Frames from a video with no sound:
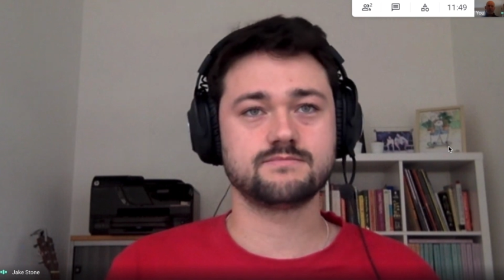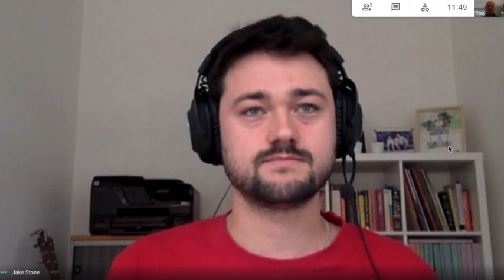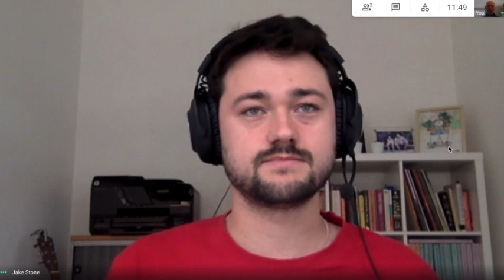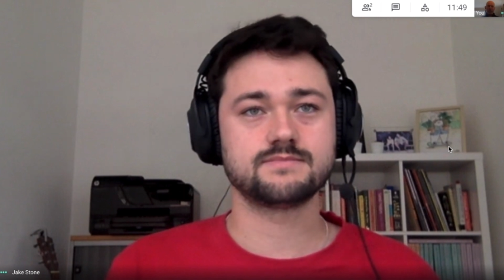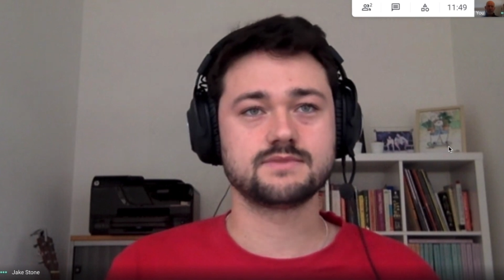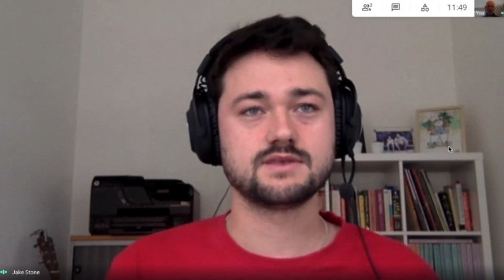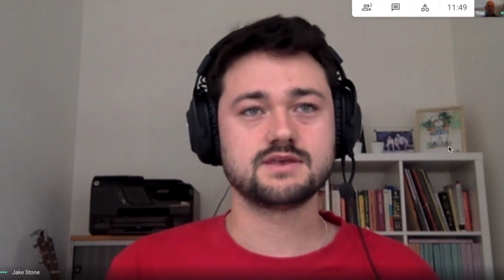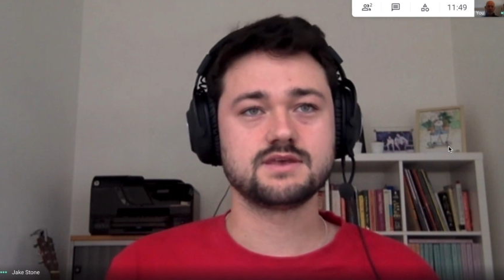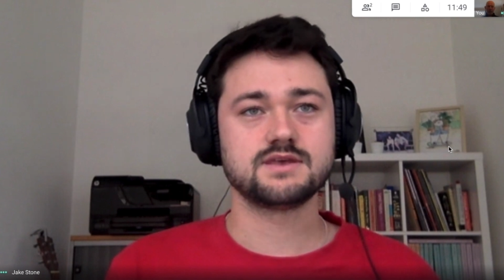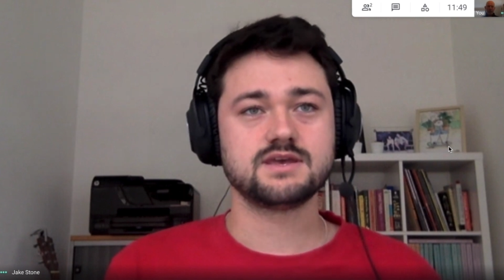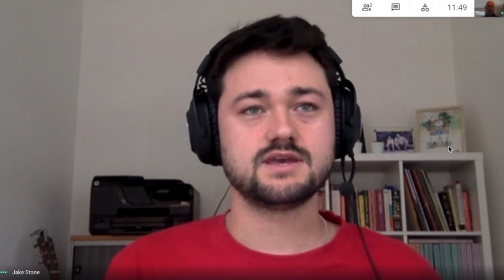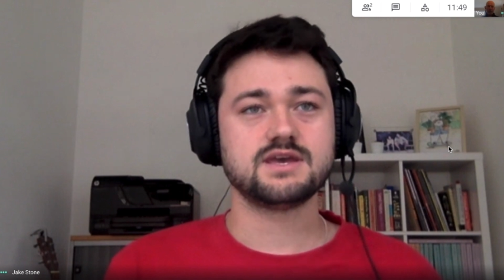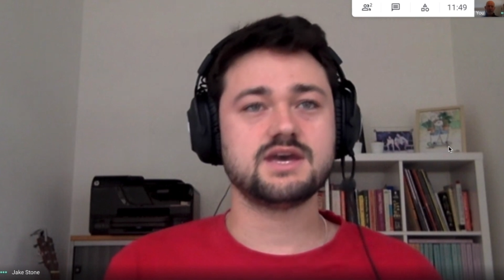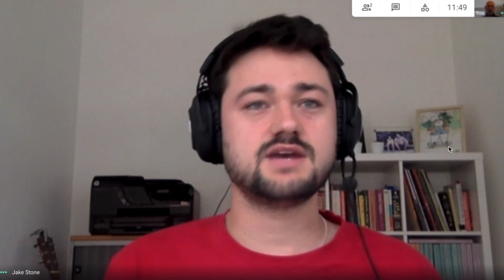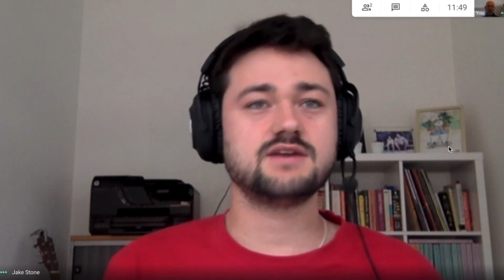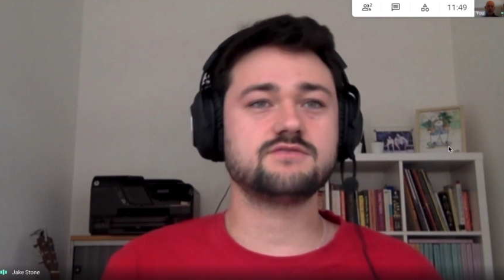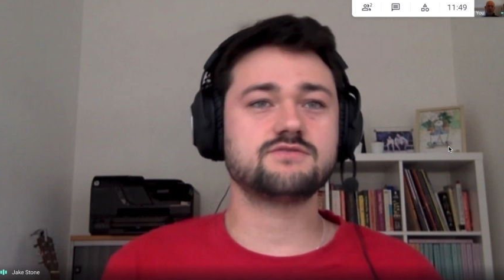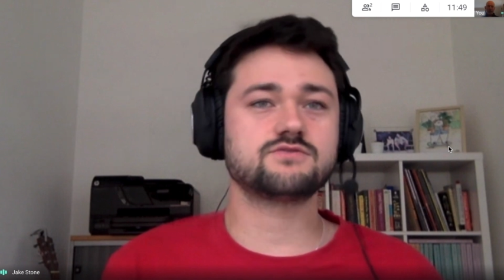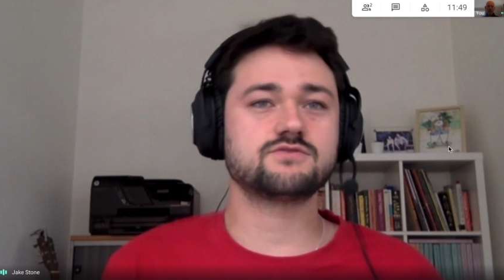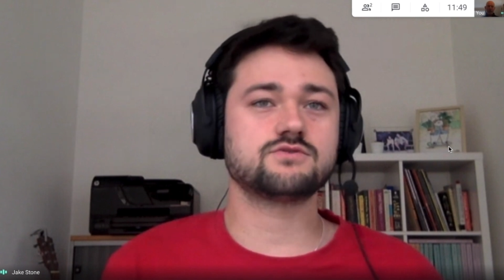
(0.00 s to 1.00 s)
Yeah.
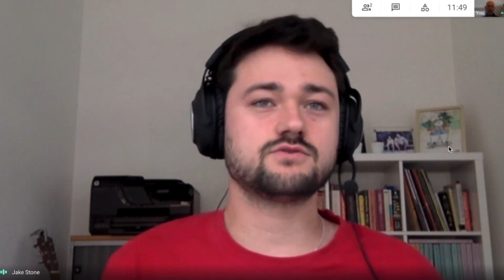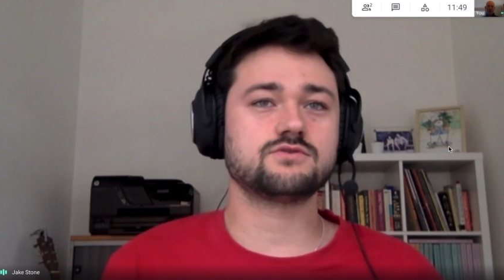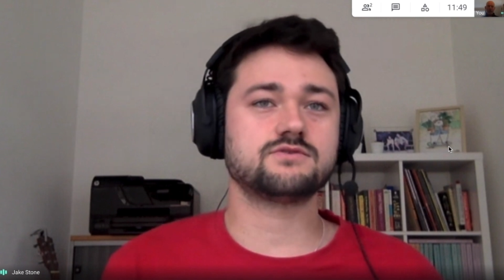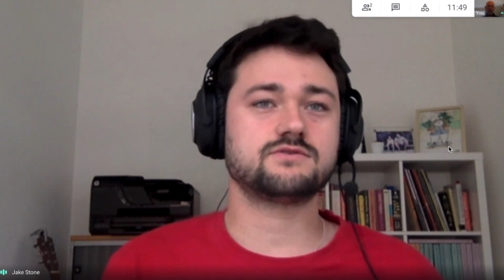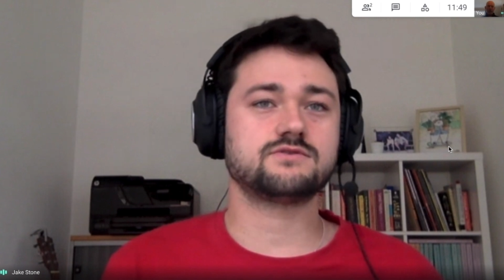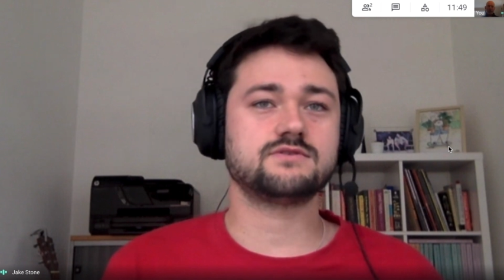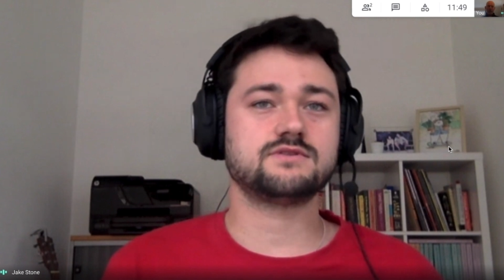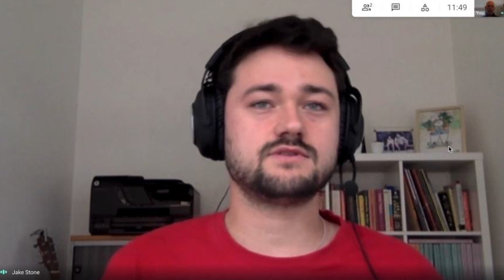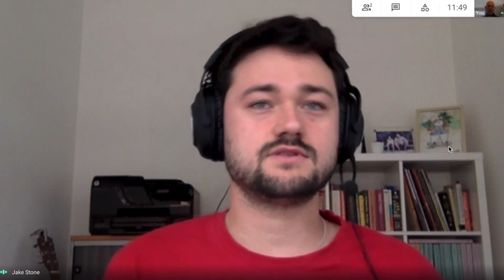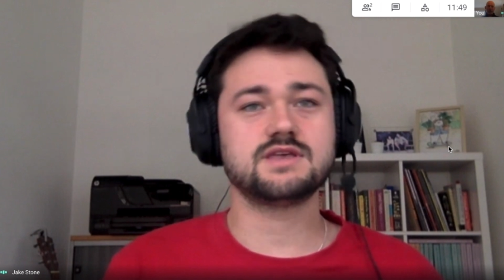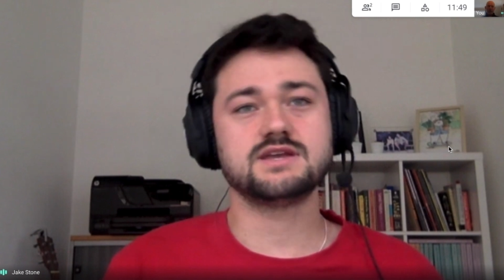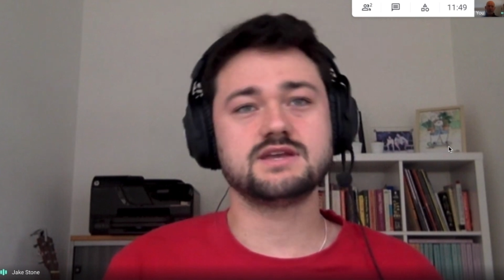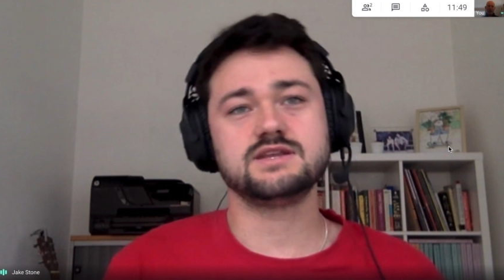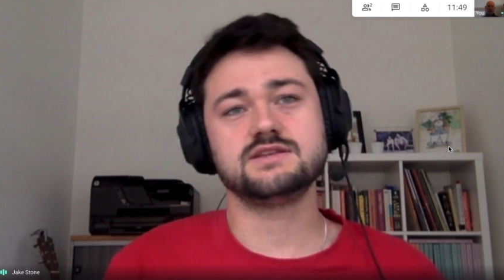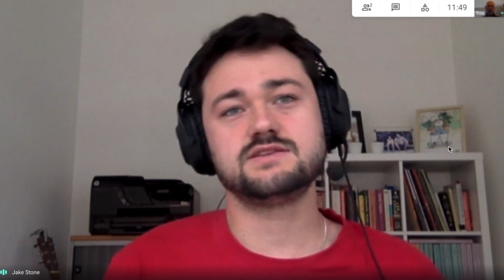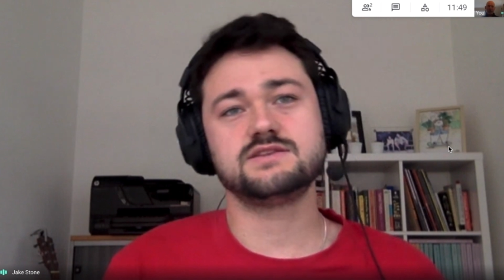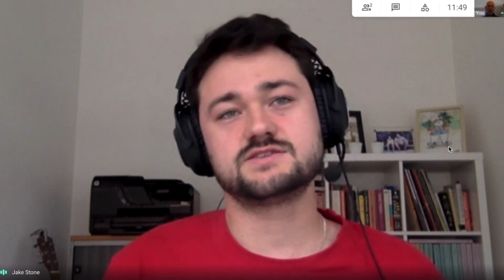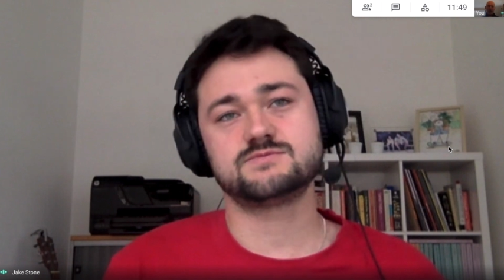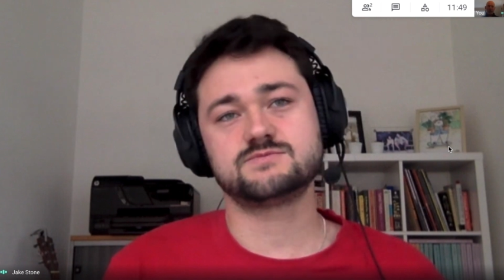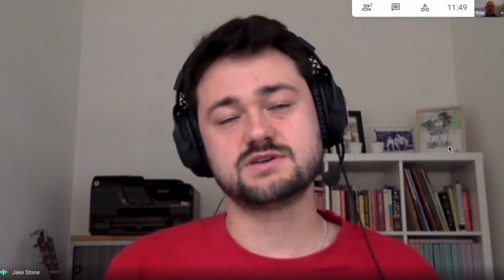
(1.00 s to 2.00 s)
And of course, they need
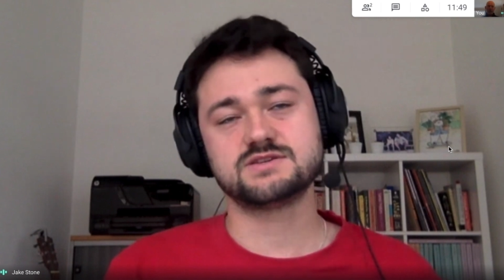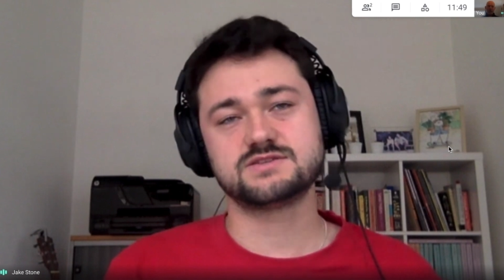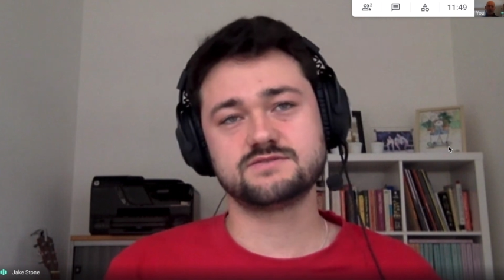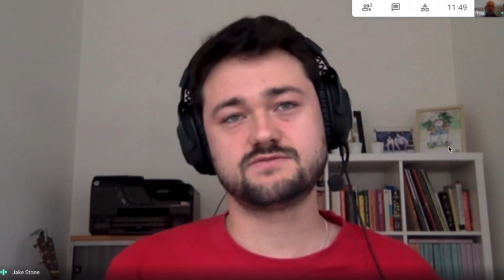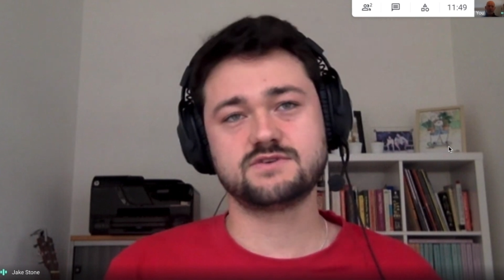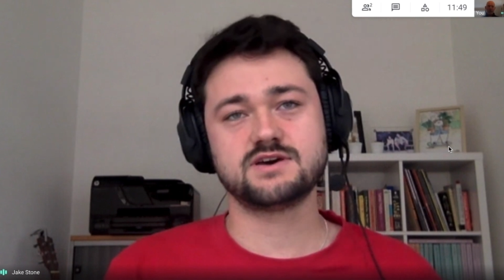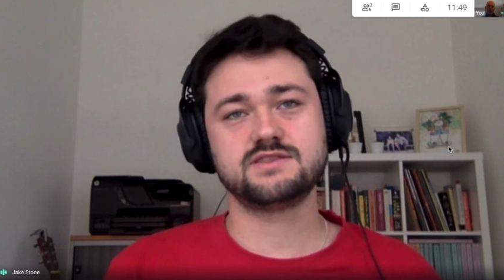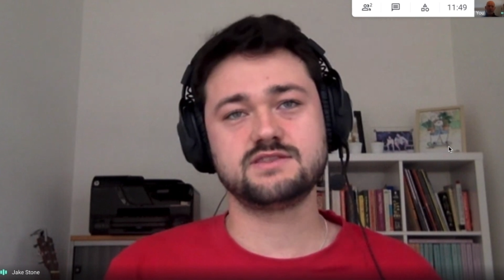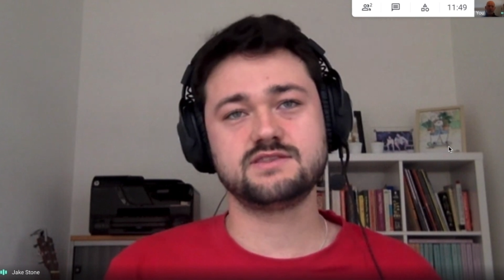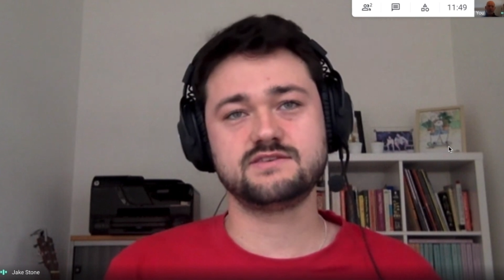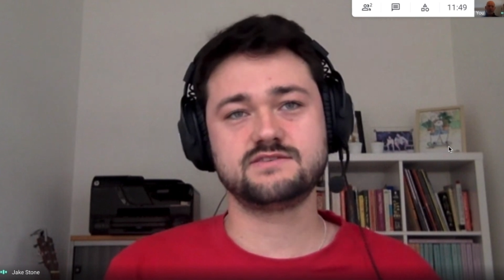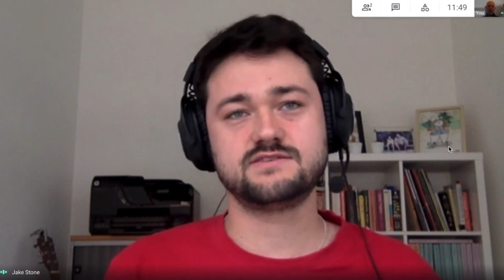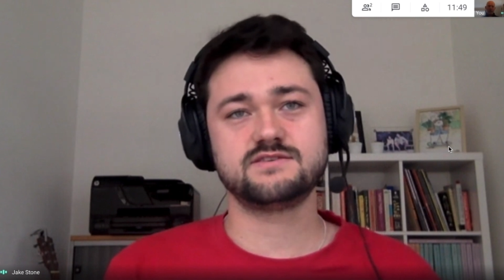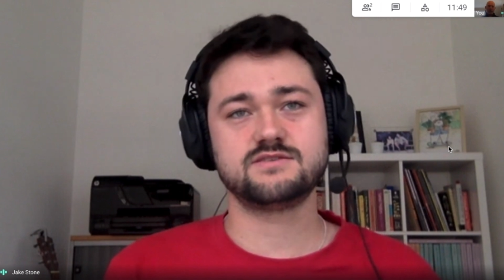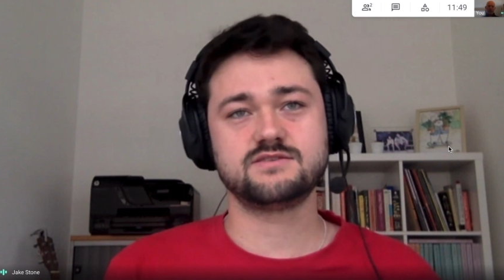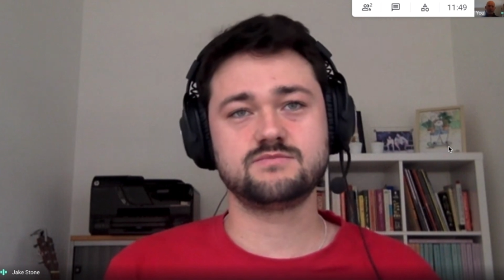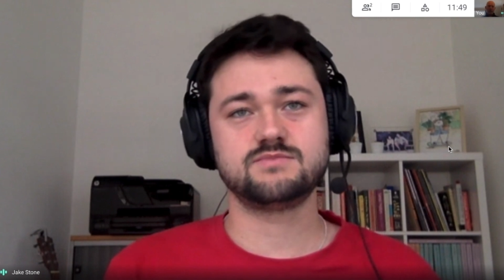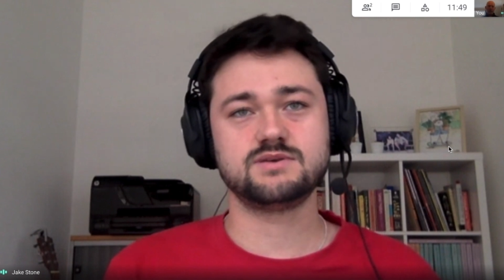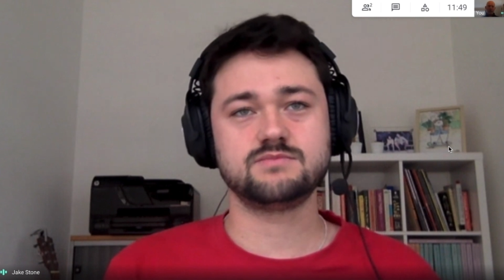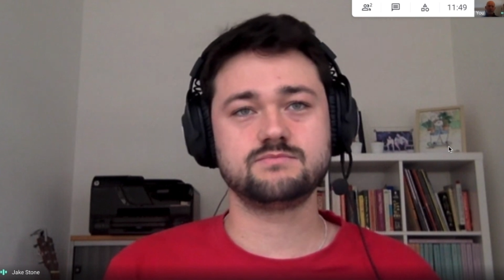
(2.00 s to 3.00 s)
to specify this to
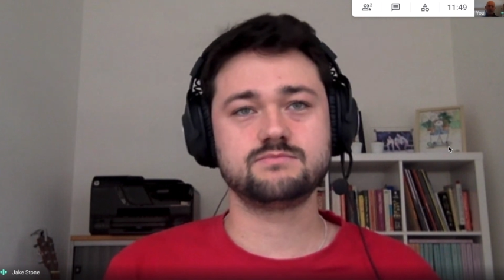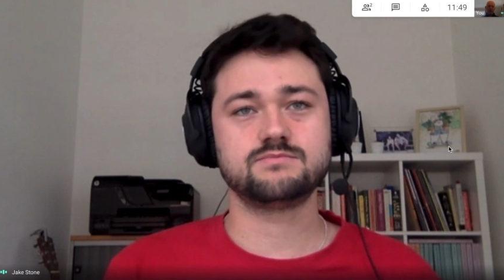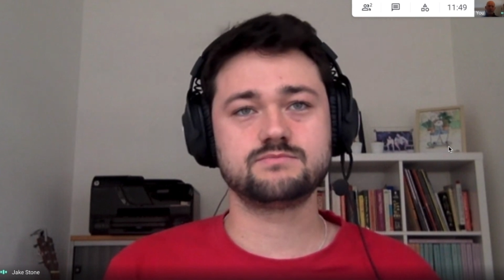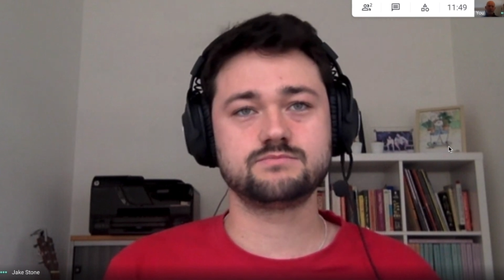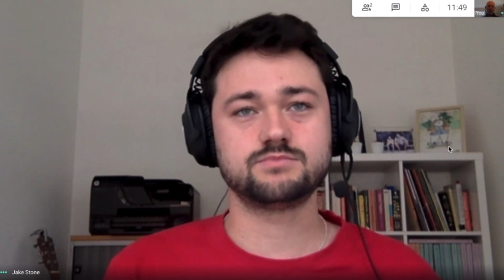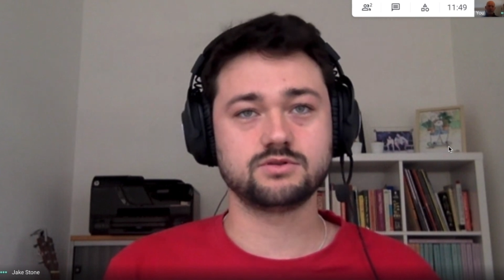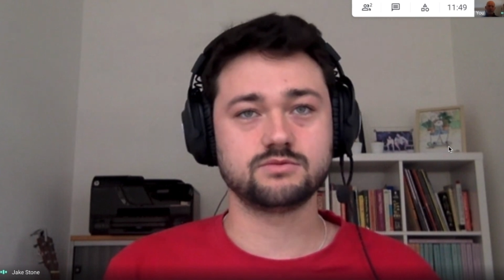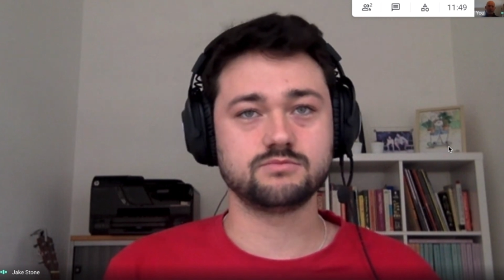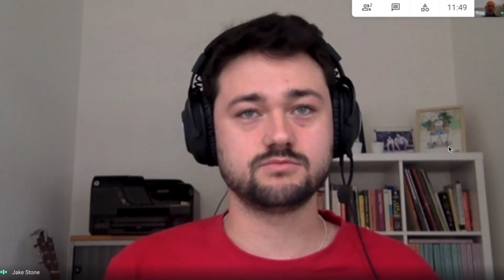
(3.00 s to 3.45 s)
the people